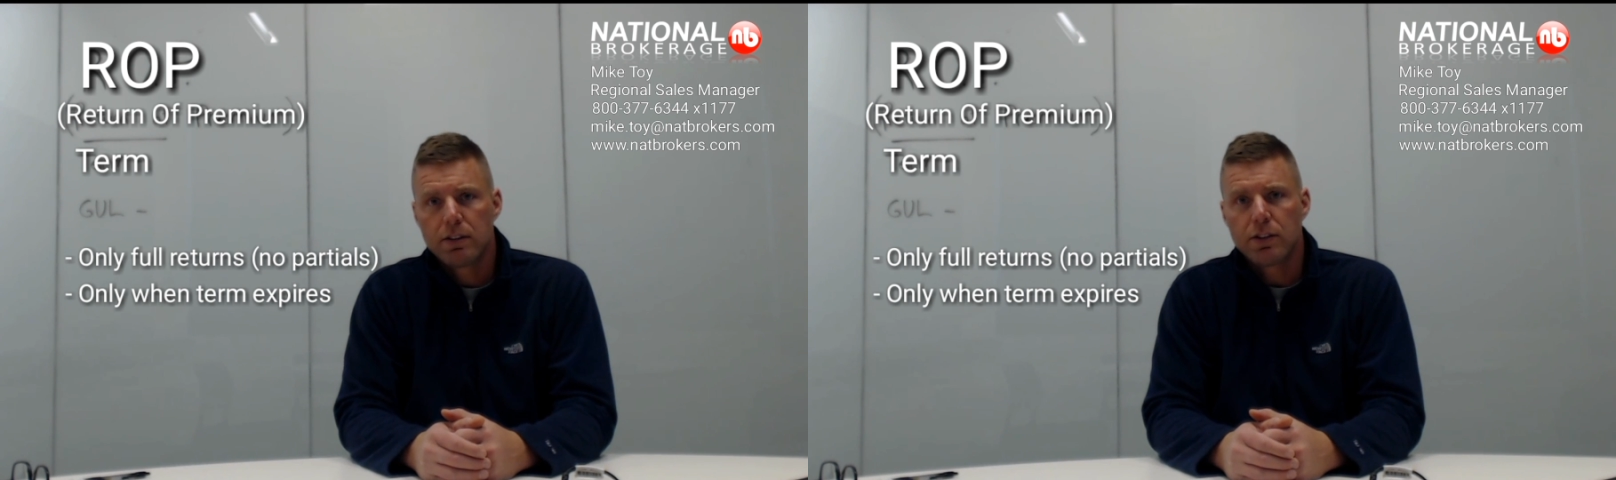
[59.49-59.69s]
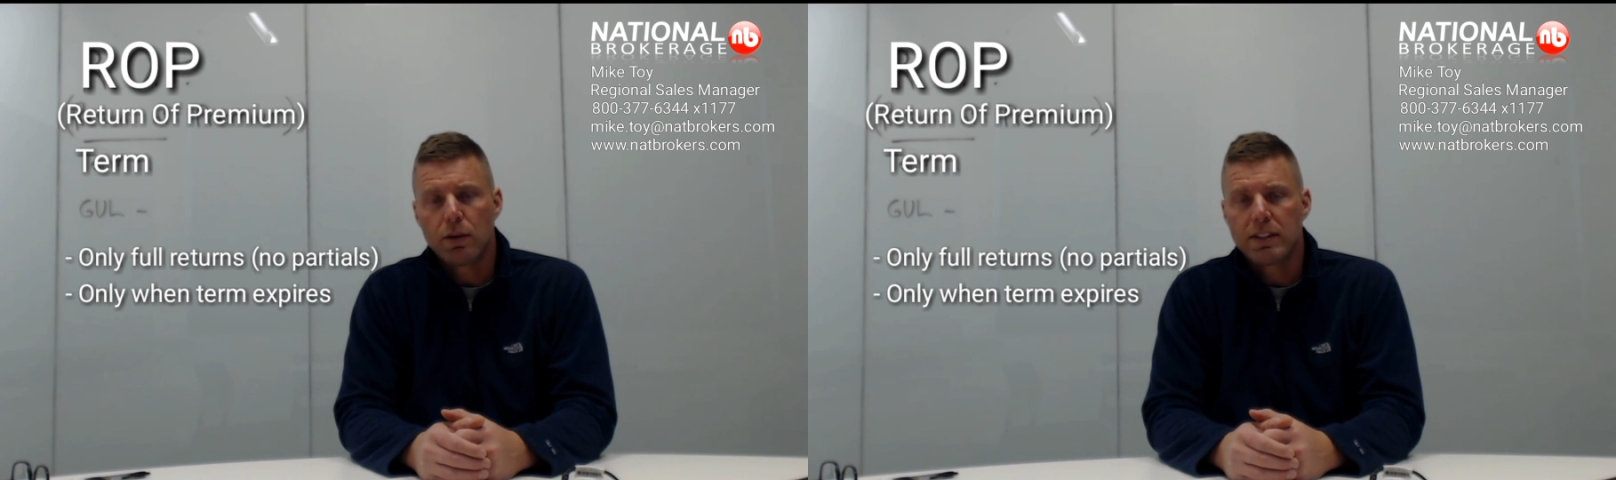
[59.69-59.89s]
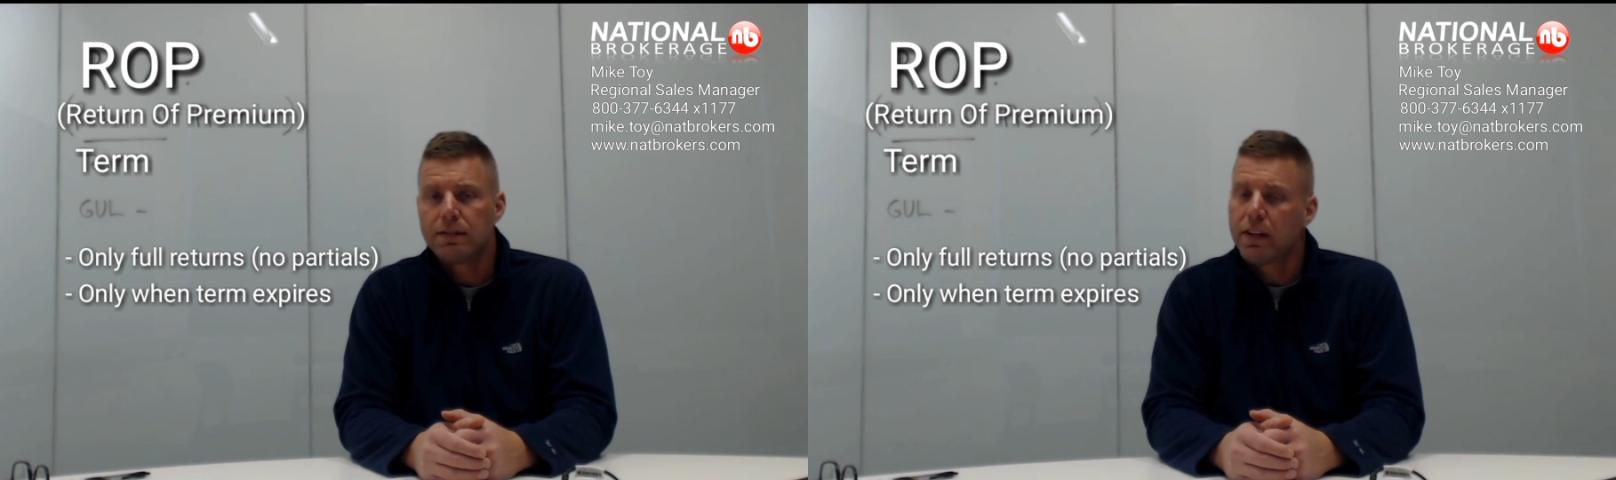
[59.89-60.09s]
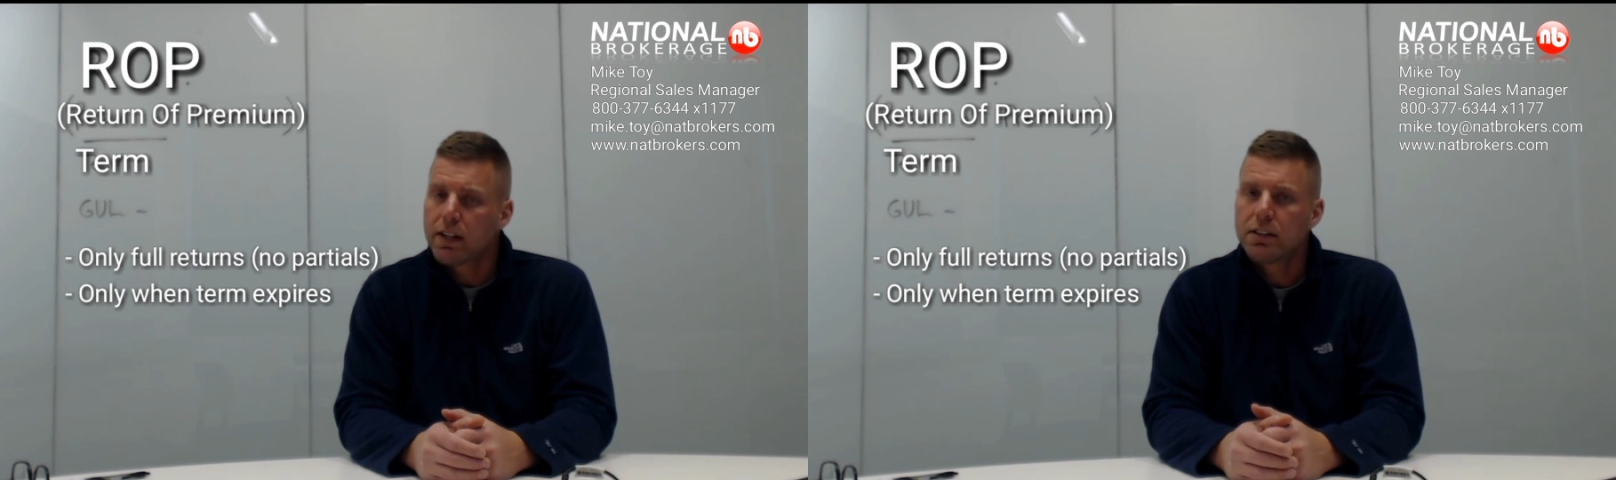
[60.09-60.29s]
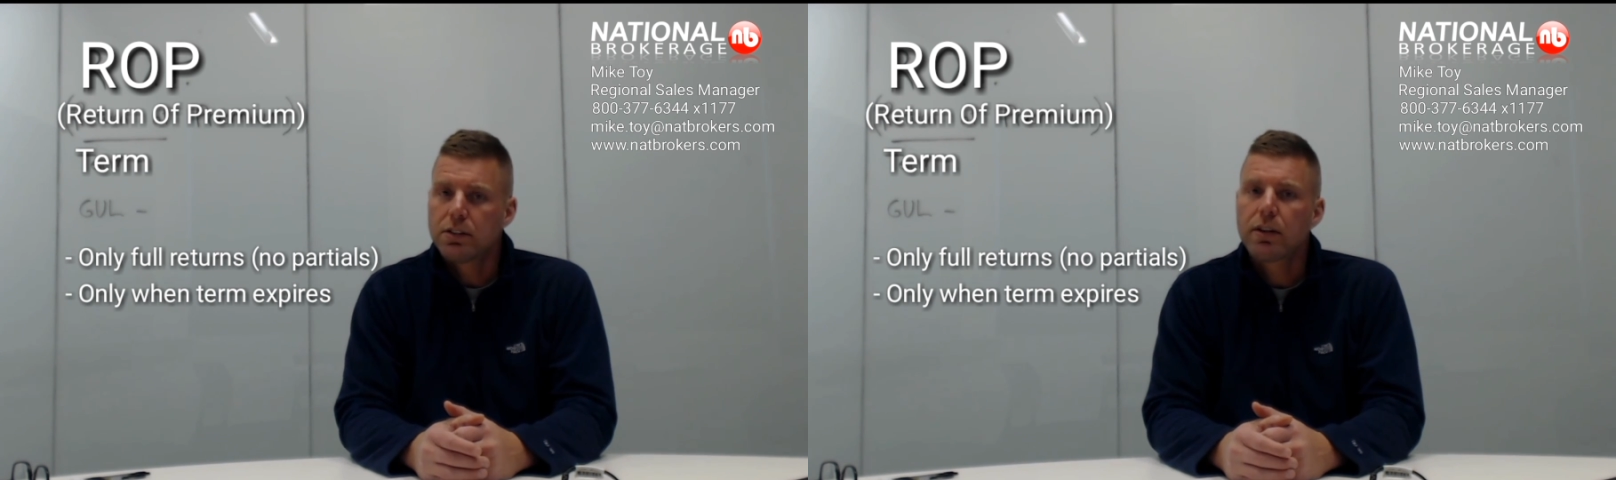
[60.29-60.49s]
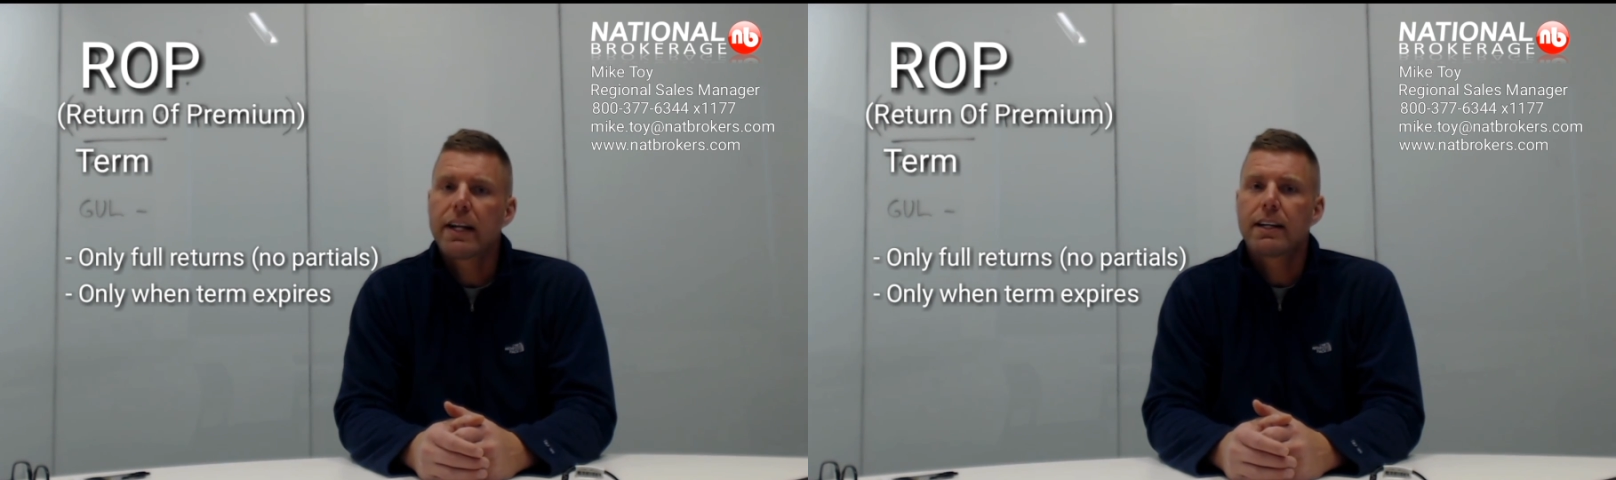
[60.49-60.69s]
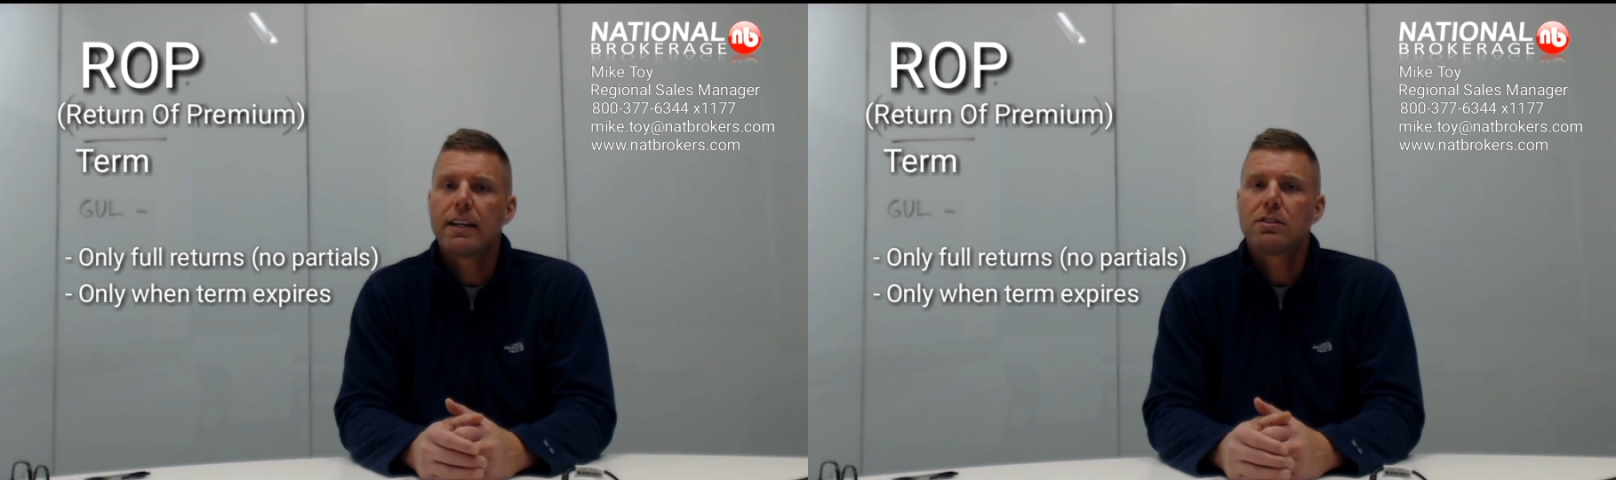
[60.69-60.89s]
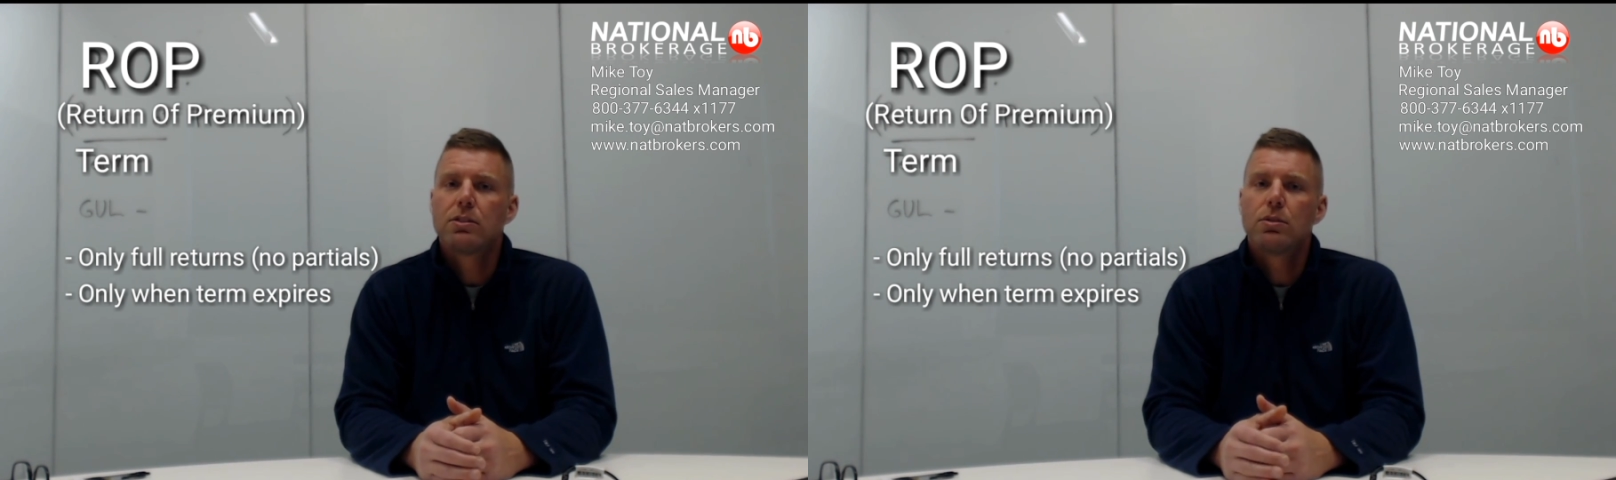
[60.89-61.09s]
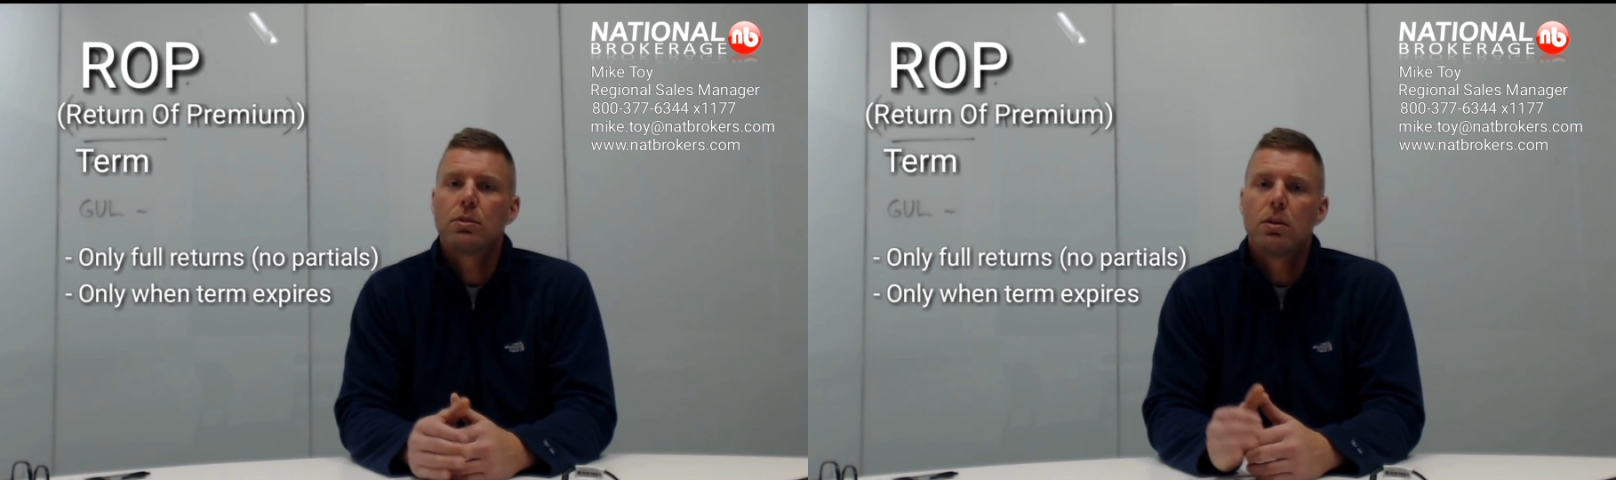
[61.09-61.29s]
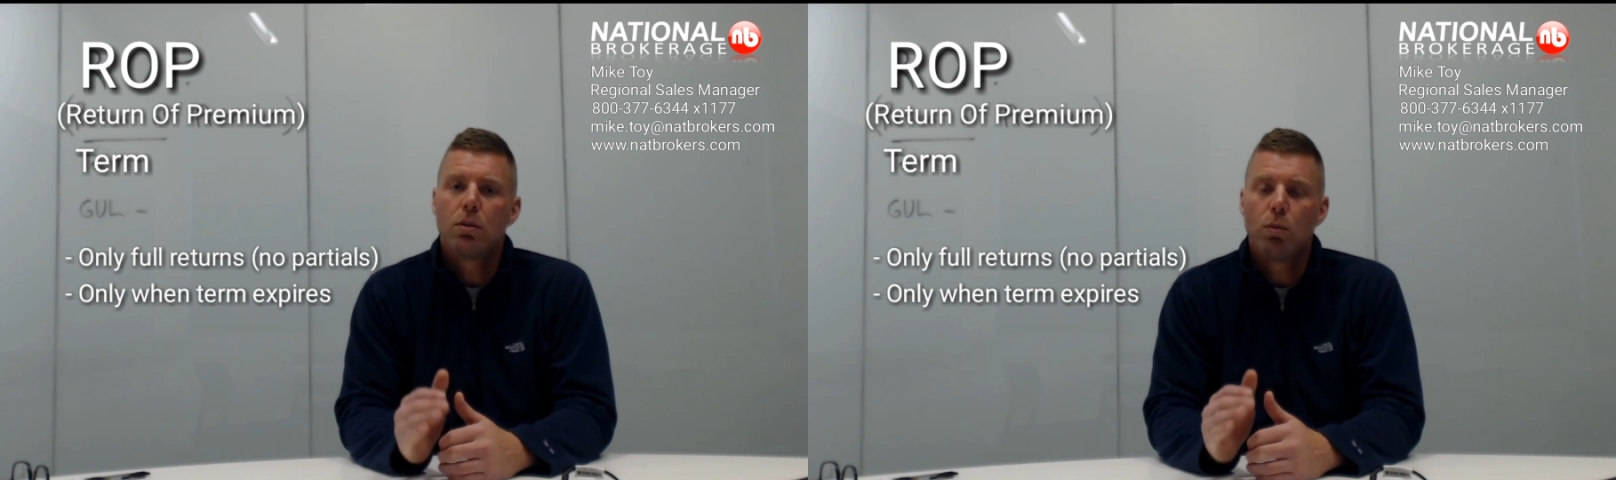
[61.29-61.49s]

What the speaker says: So it's very strict as to